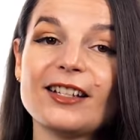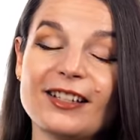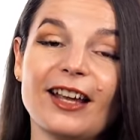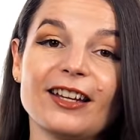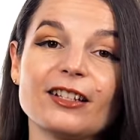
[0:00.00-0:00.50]

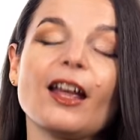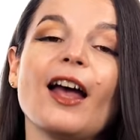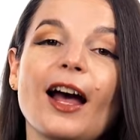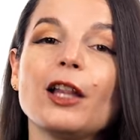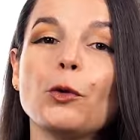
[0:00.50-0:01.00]
Second,
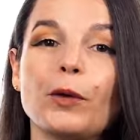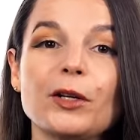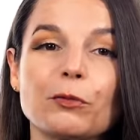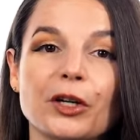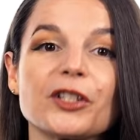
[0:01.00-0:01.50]

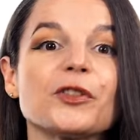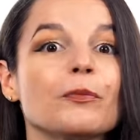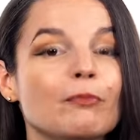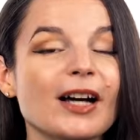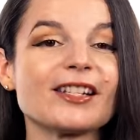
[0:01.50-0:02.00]
Halloween words you
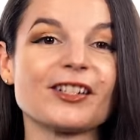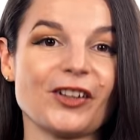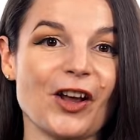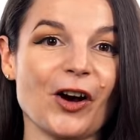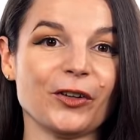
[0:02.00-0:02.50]
must
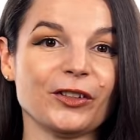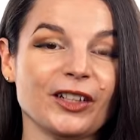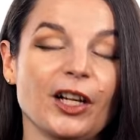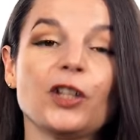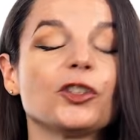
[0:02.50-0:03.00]
know.
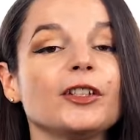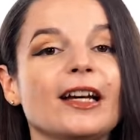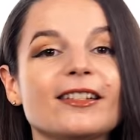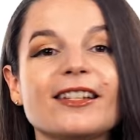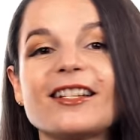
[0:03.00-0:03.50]
Learn
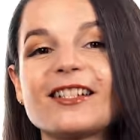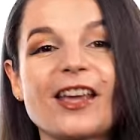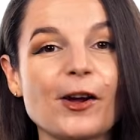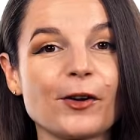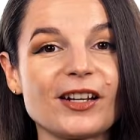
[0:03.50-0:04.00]
how to say
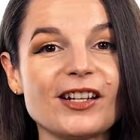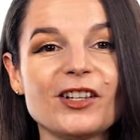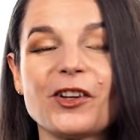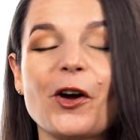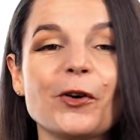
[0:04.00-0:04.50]
scary,
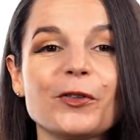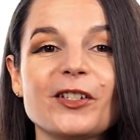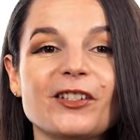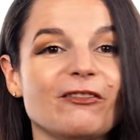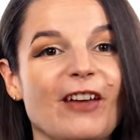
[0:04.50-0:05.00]

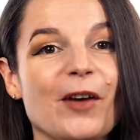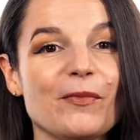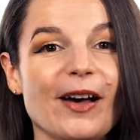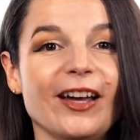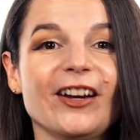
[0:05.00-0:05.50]
ghost,
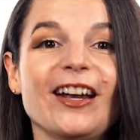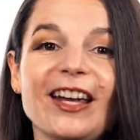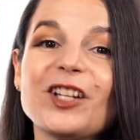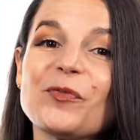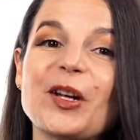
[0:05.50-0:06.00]
vampire,
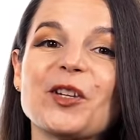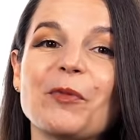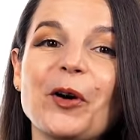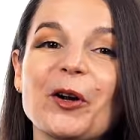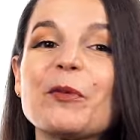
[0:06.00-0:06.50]
and much
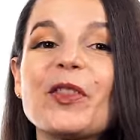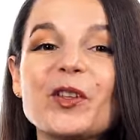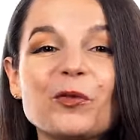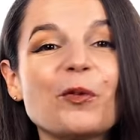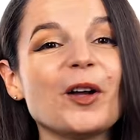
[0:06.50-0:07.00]
more with
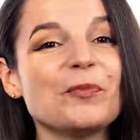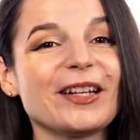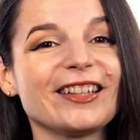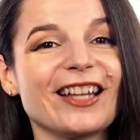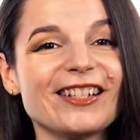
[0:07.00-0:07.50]
this
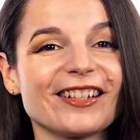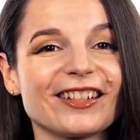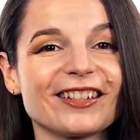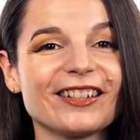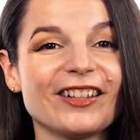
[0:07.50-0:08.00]
1-minute lesson.
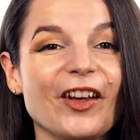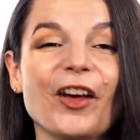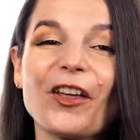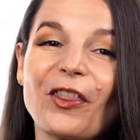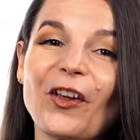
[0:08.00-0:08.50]

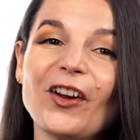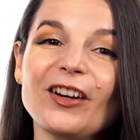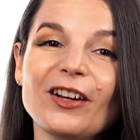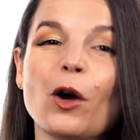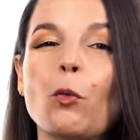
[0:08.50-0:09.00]

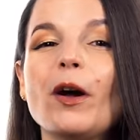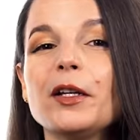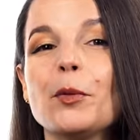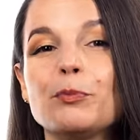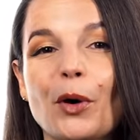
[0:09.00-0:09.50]
Third, want
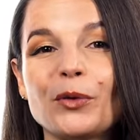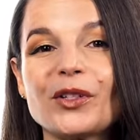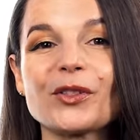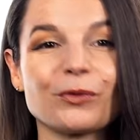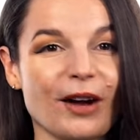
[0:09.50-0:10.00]
a
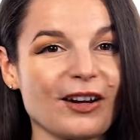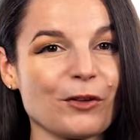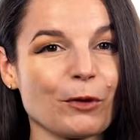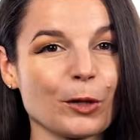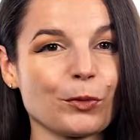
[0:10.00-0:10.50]
bonus
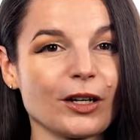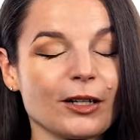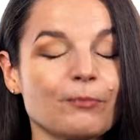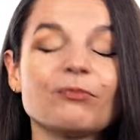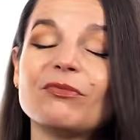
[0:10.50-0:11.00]
writing workbook?
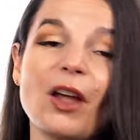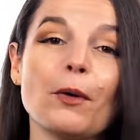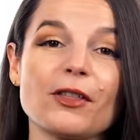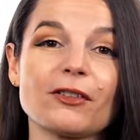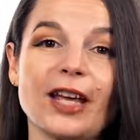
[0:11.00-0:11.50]
No
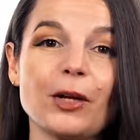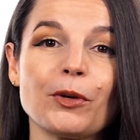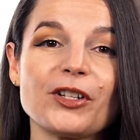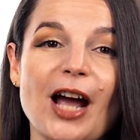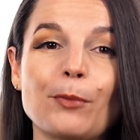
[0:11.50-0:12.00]
other
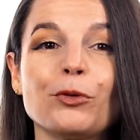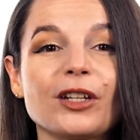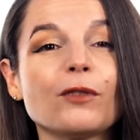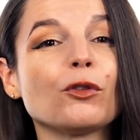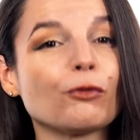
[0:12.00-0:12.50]
language app will
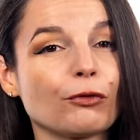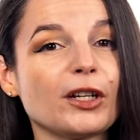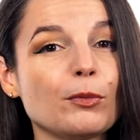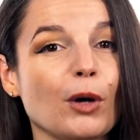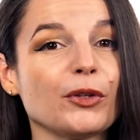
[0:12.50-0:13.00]
give you
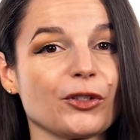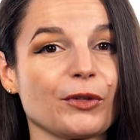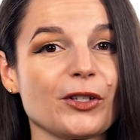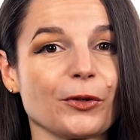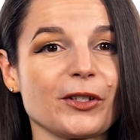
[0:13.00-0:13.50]
free bonus
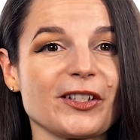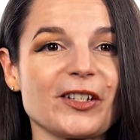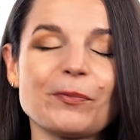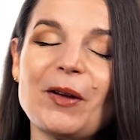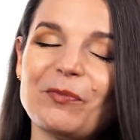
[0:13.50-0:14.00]

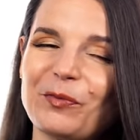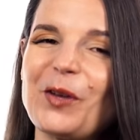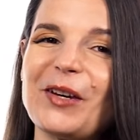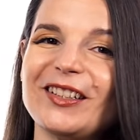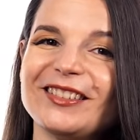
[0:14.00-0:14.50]
resources, but we
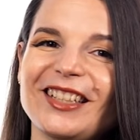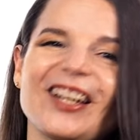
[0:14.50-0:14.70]
will.